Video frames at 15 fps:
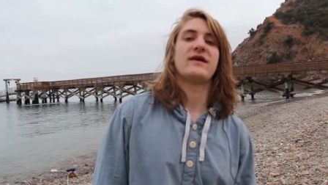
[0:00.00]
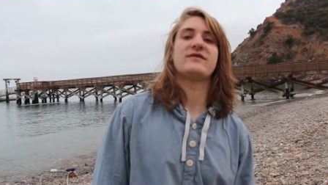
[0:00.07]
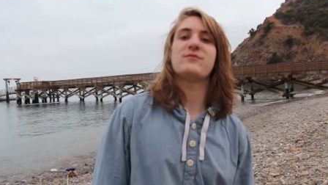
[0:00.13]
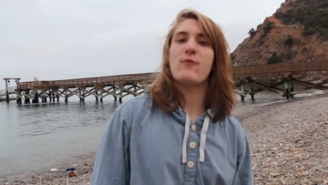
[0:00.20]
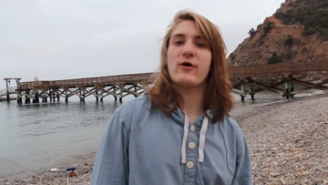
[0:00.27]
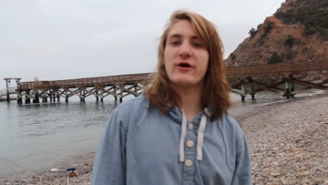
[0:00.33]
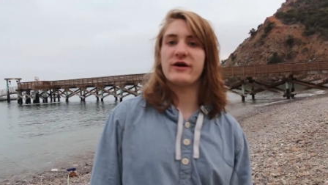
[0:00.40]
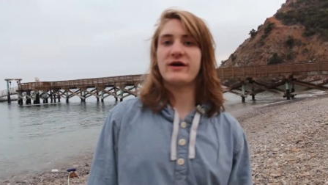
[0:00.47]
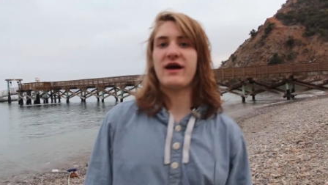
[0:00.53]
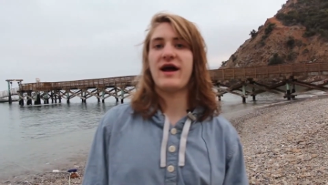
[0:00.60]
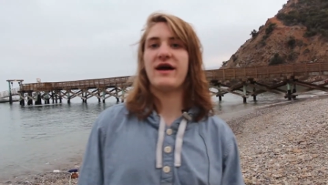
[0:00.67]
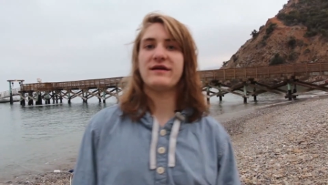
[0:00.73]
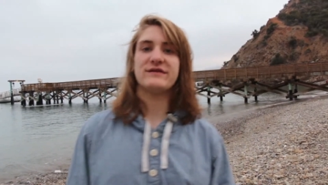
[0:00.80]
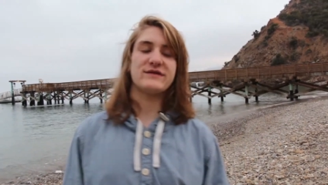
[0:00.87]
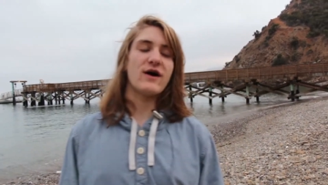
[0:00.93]
It's more
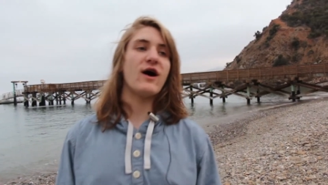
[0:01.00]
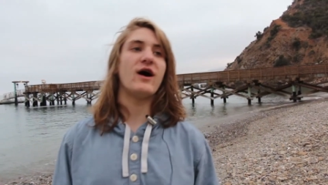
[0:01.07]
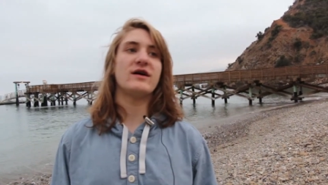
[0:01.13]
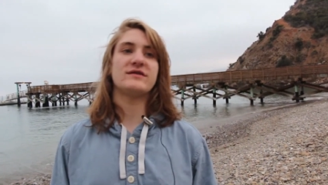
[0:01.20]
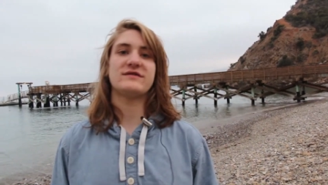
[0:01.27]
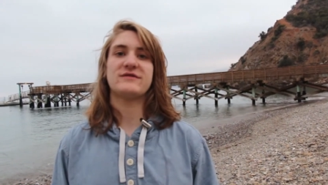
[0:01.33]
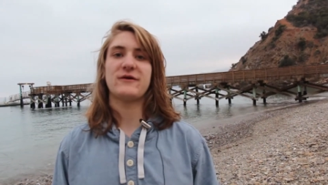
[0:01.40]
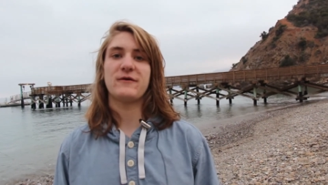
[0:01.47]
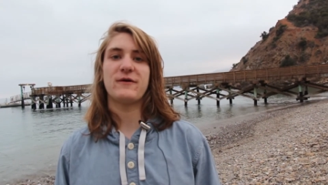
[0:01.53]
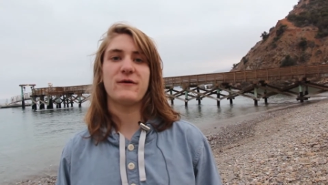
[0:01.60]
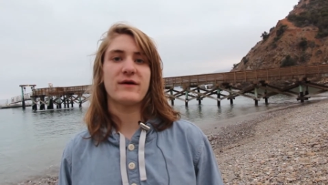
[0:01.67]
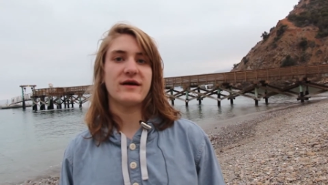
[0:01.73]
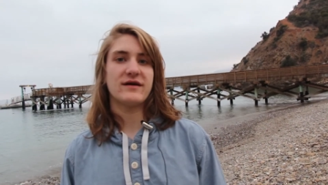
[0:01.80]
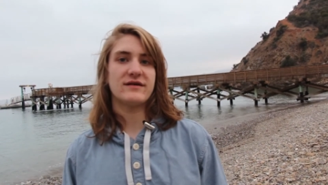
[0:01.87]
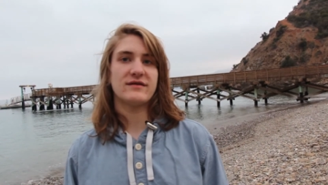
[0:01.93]
hands-on, so you
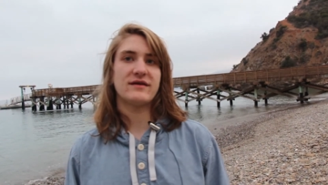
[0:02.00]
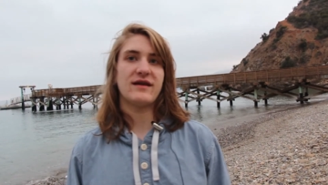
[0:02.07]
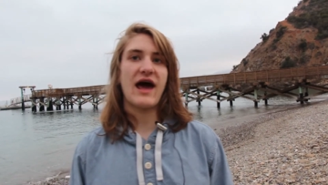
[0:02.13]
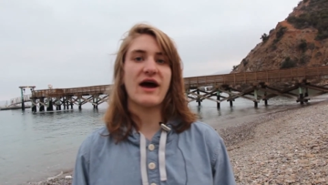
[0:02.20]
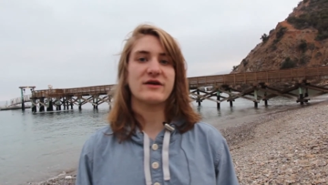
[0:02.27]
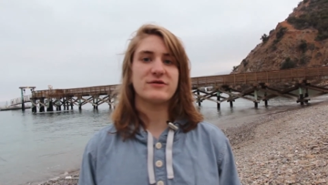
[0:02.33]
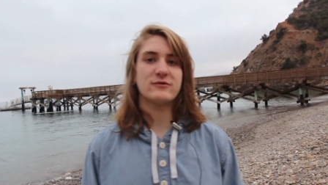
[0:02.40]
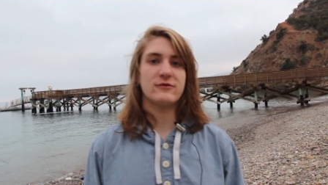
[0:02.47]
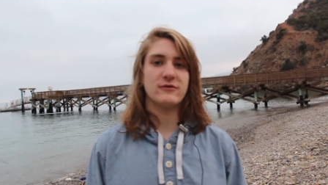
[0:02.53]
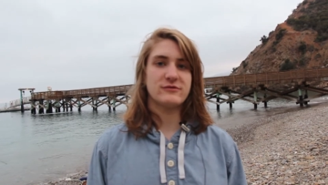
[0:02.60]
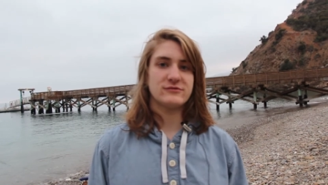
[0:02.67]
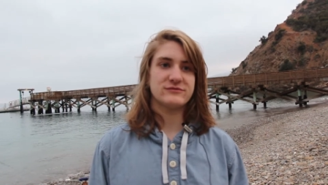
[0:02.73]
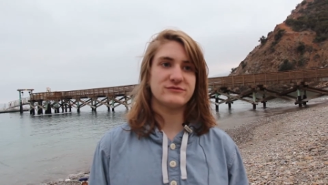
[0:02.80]
get an actual